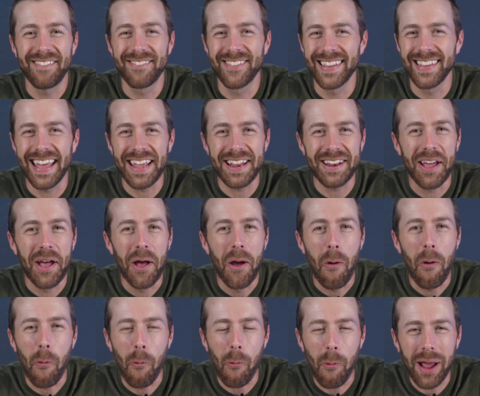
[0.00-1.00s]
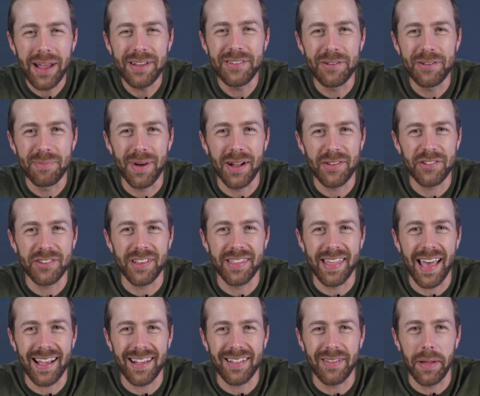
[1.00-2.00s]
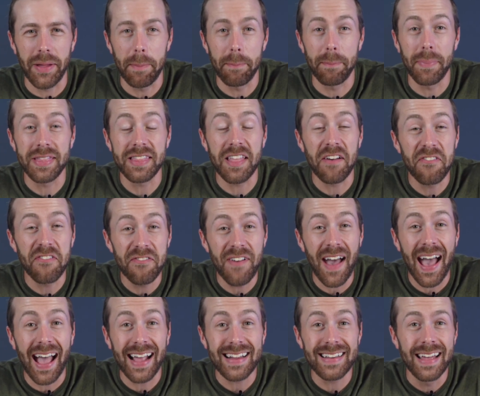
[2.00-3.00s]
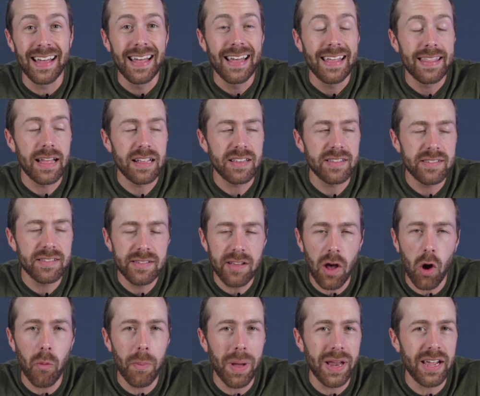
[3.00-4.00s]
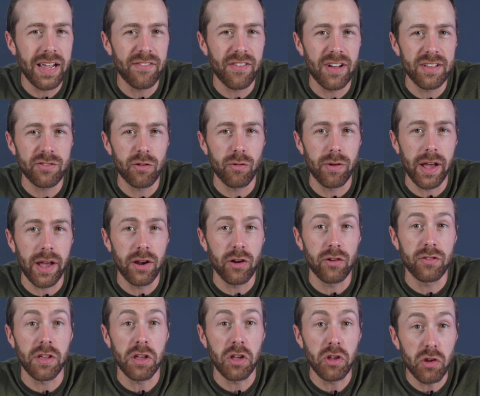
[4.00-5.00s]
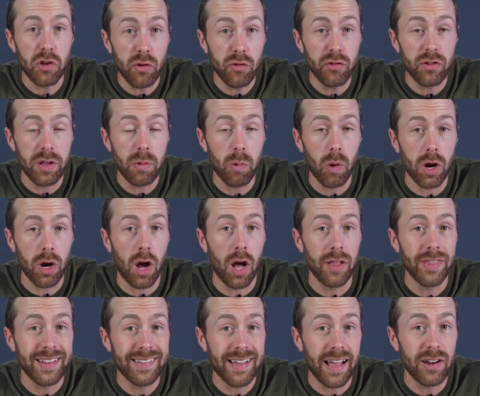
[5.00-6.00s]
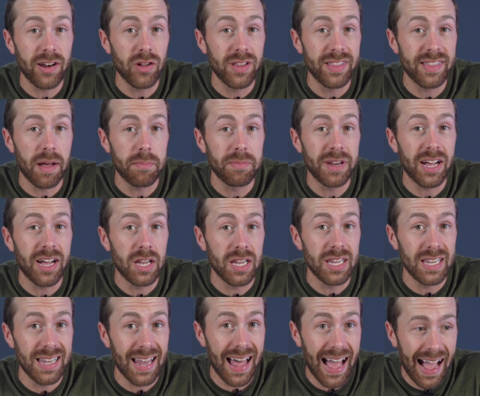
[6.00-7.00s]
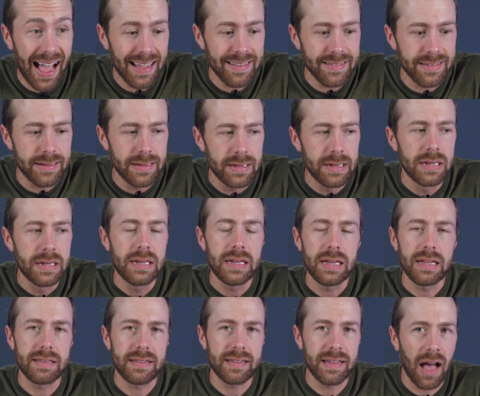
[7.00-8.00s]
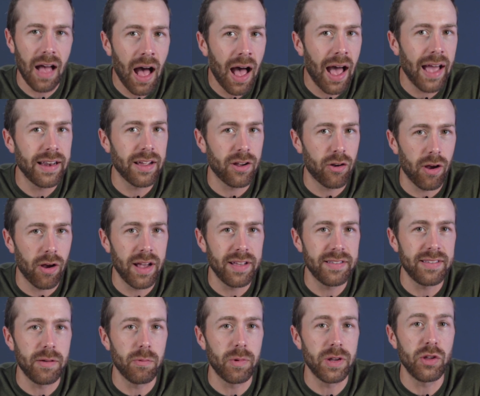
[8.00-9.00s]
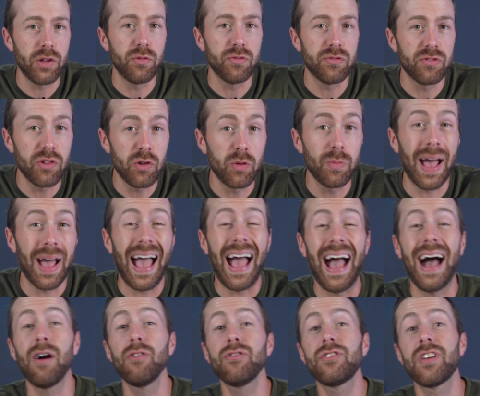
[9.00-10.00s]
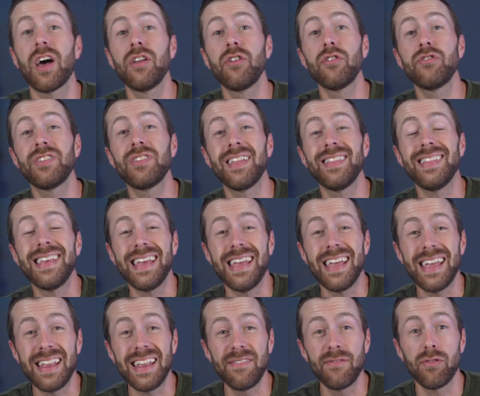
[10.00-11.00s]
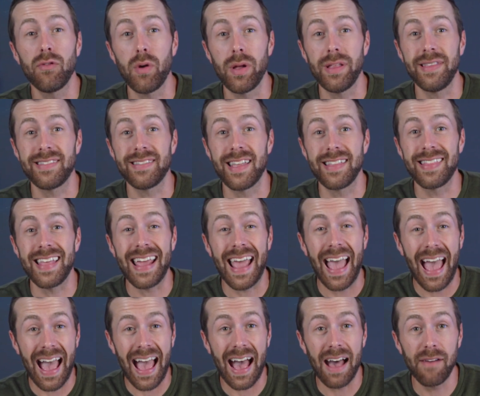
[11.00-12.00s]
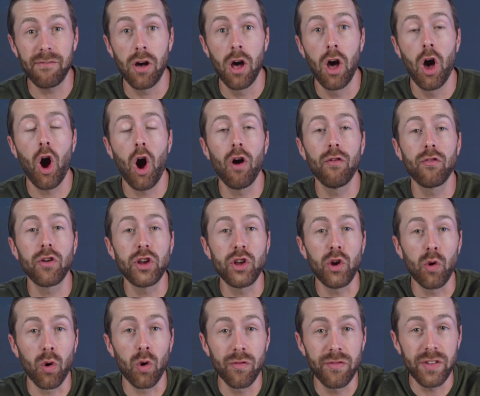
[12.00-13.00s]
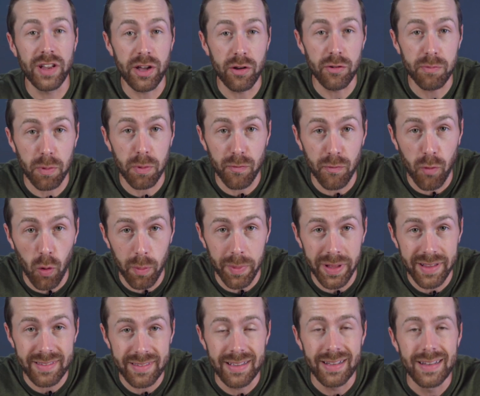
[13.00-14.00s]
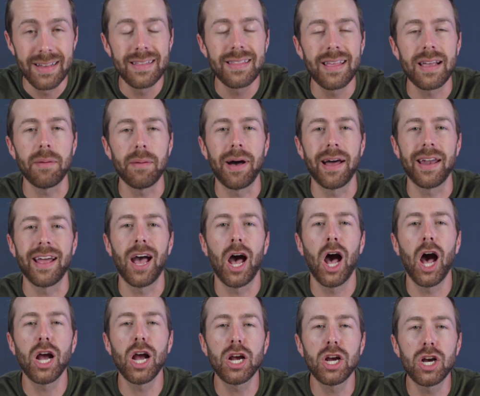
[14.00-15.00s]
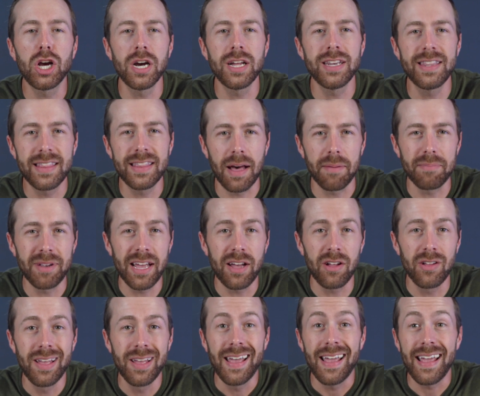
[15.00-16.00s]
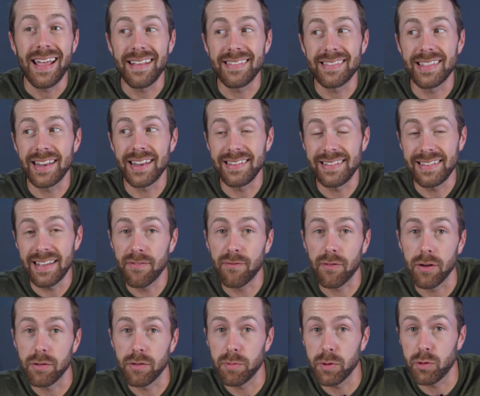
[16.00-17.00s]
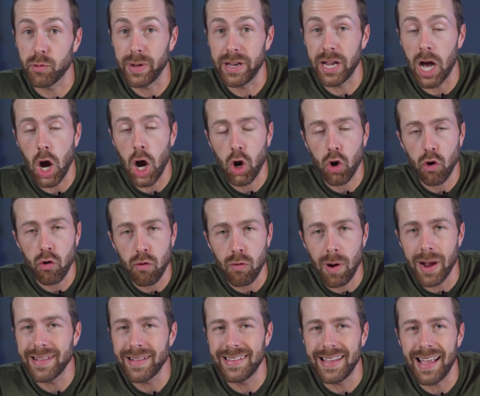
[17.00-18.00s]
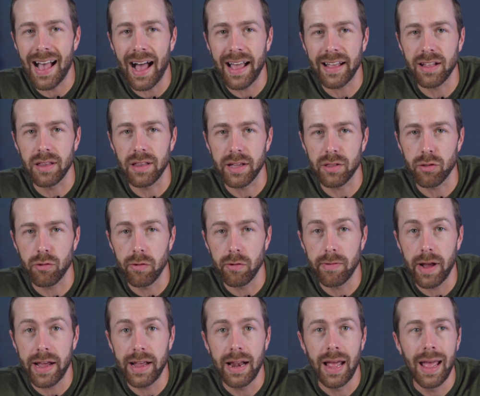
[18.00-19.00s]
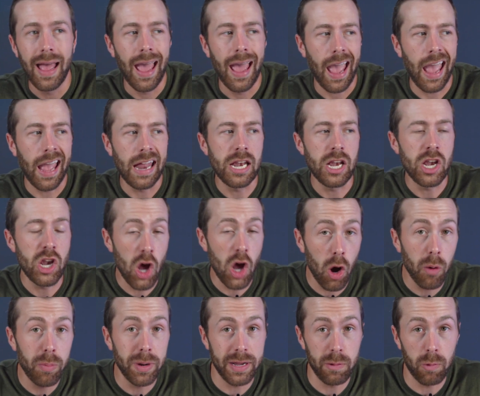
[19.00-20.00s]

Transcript: relate way too much to that clip, but the fact that so many of us creators usually work on the title and thumbnail last is kind of crazy when you zoom out to understand the influence that they have over your video's performance. Think about it. A good thumbnail is the difference between a crazy high click-through rate and nobody